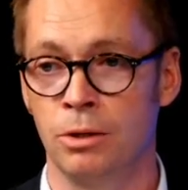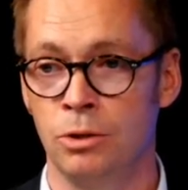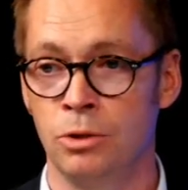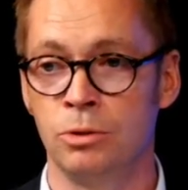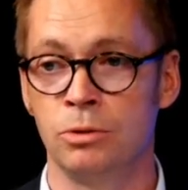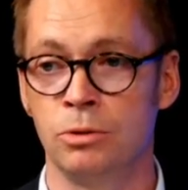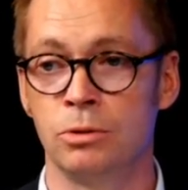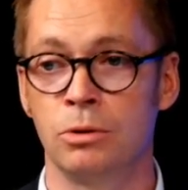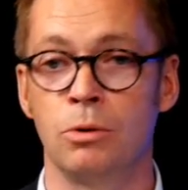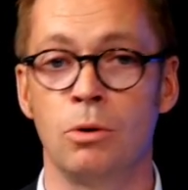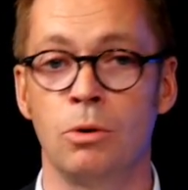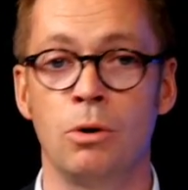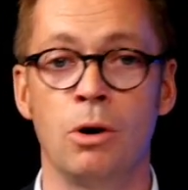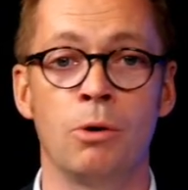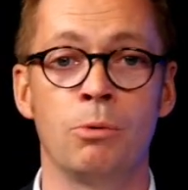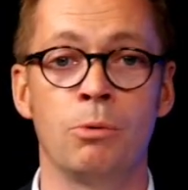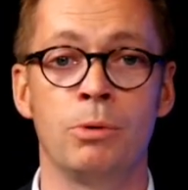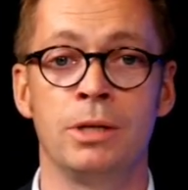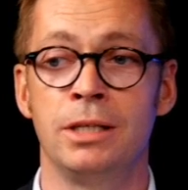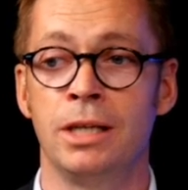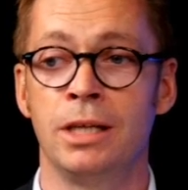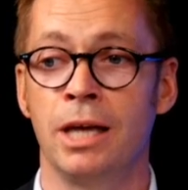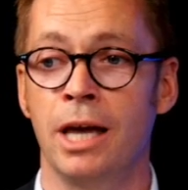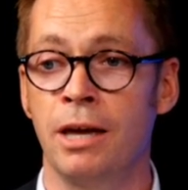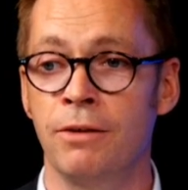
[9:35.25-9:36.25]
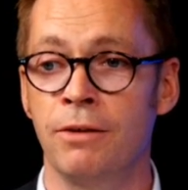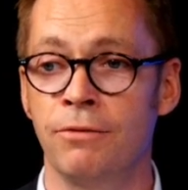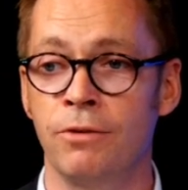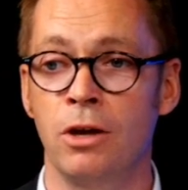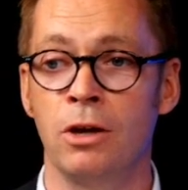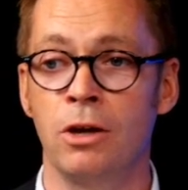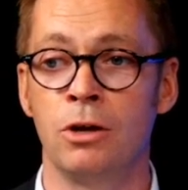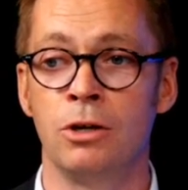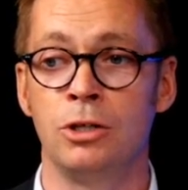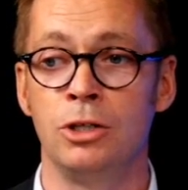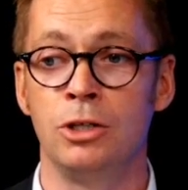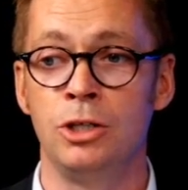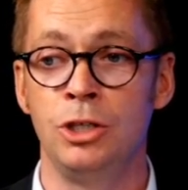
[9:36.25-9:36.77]
You already have
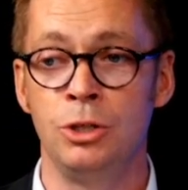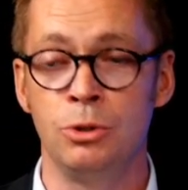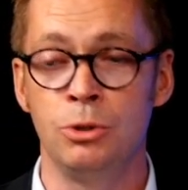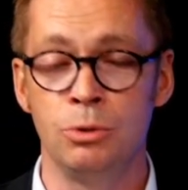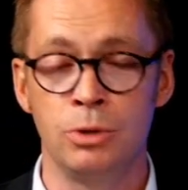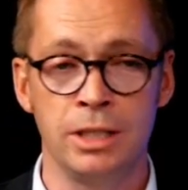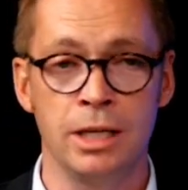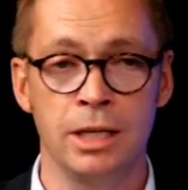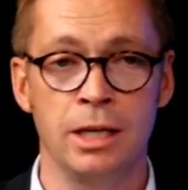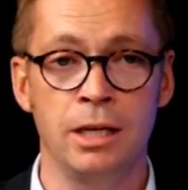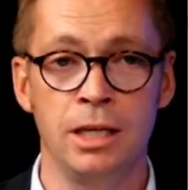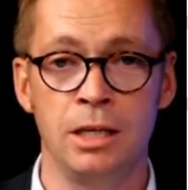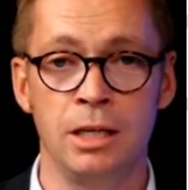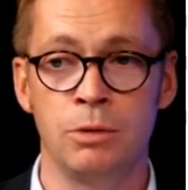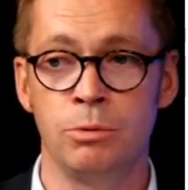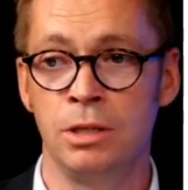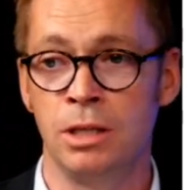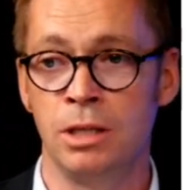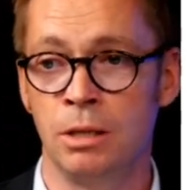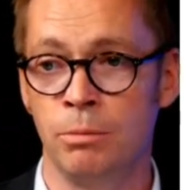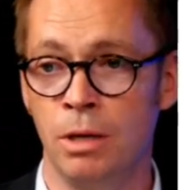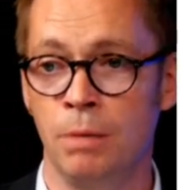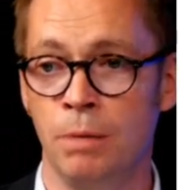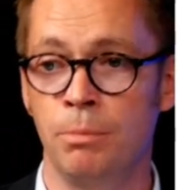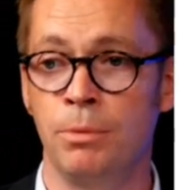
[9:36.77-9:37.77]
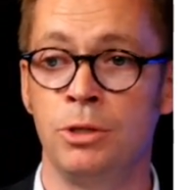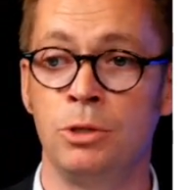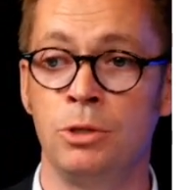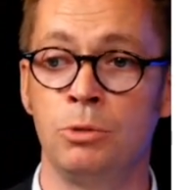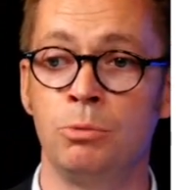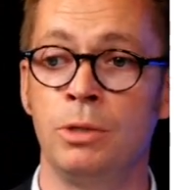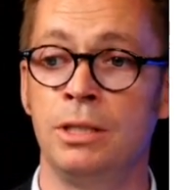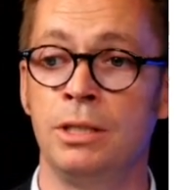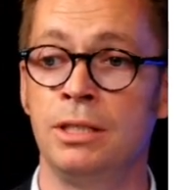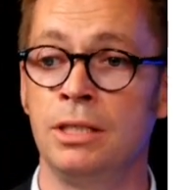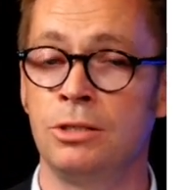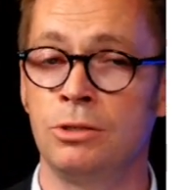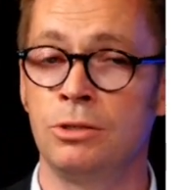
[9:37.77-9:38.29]
a UK ERI number, but you
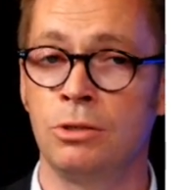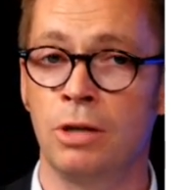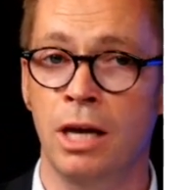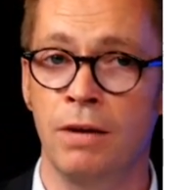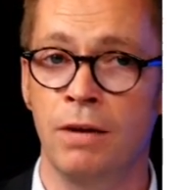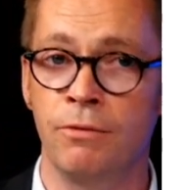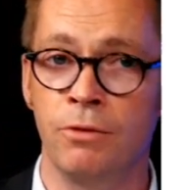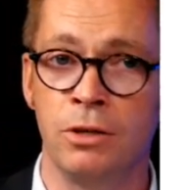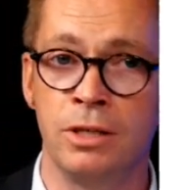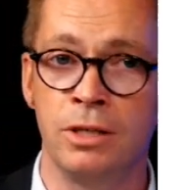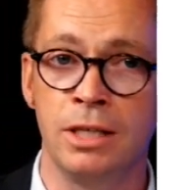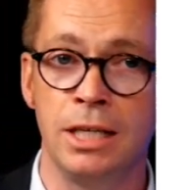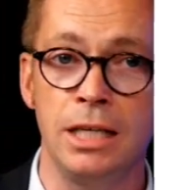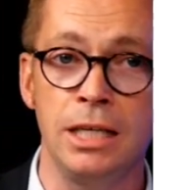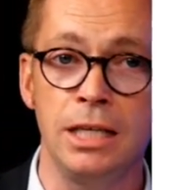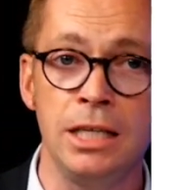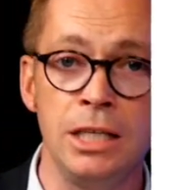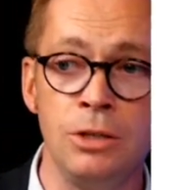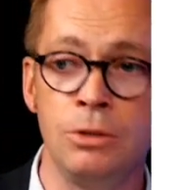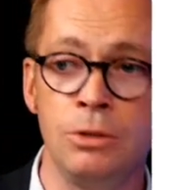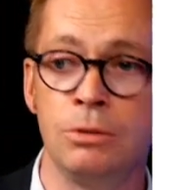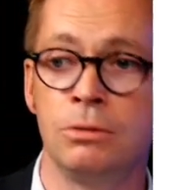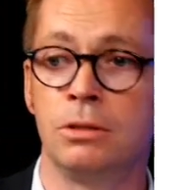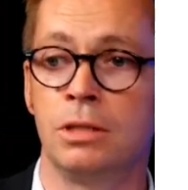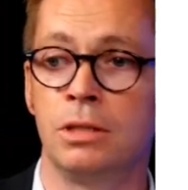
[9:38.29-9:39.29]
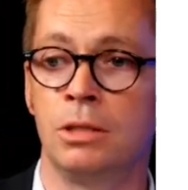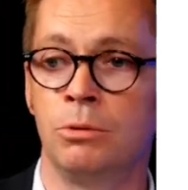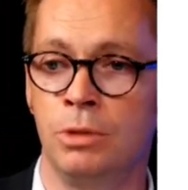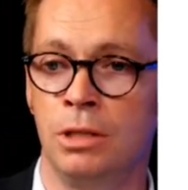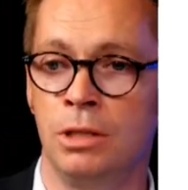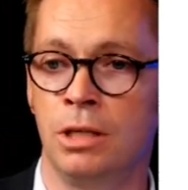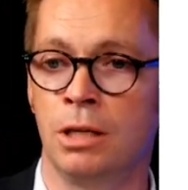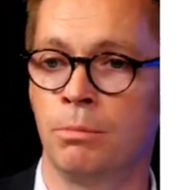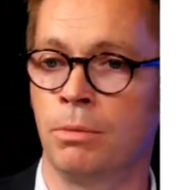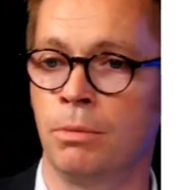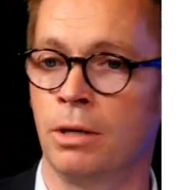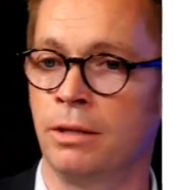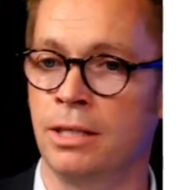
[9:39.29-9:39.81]
will need to have an EU ERI
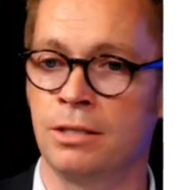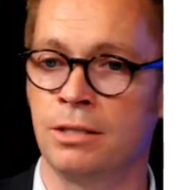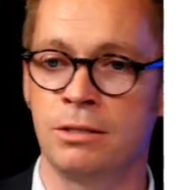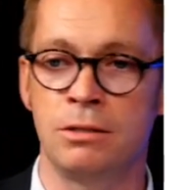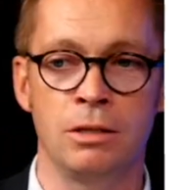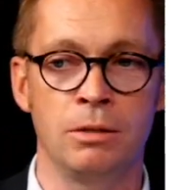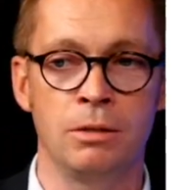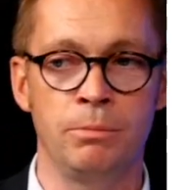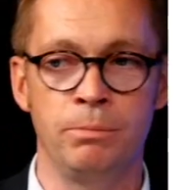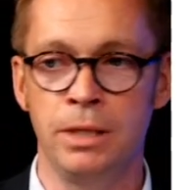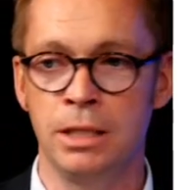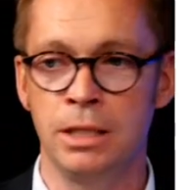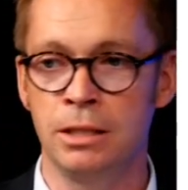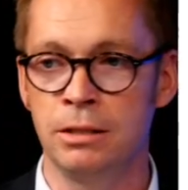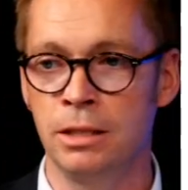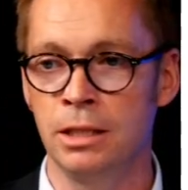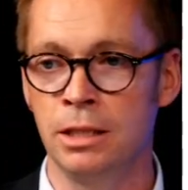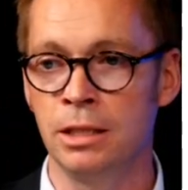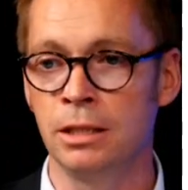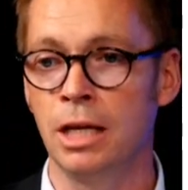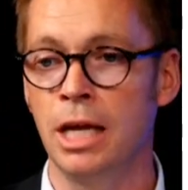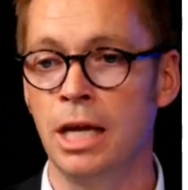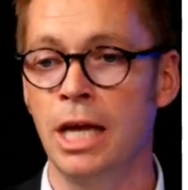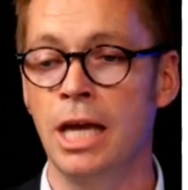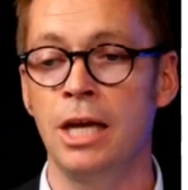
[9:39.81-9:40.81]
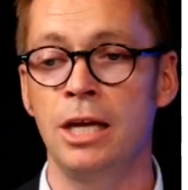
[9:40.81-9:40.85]
number. That's not a big deal.